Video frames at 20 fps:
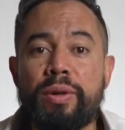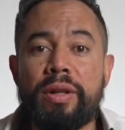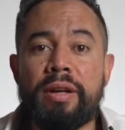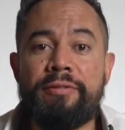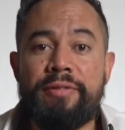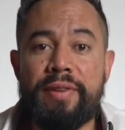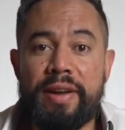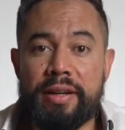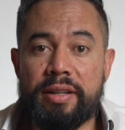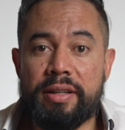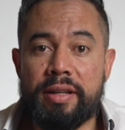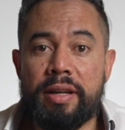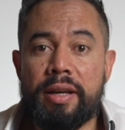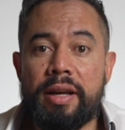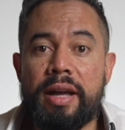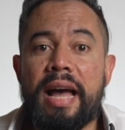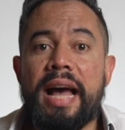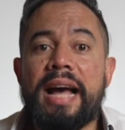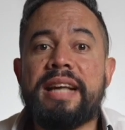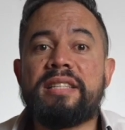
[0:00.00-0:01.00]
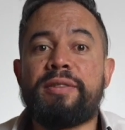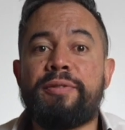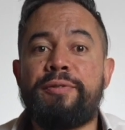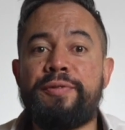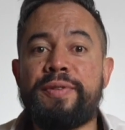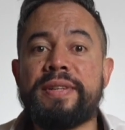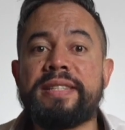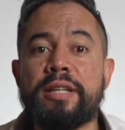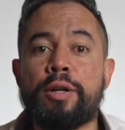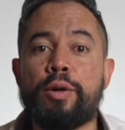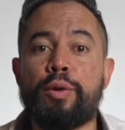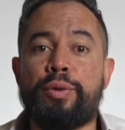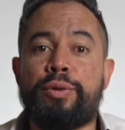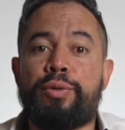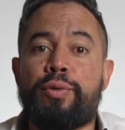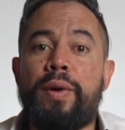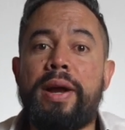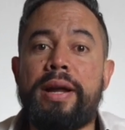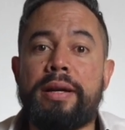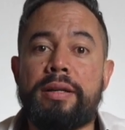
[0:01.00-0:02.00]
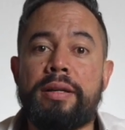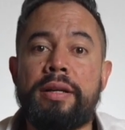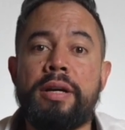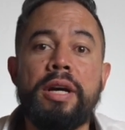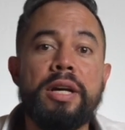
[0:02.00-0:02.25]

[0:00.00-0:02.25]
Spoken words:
event as a physical threat,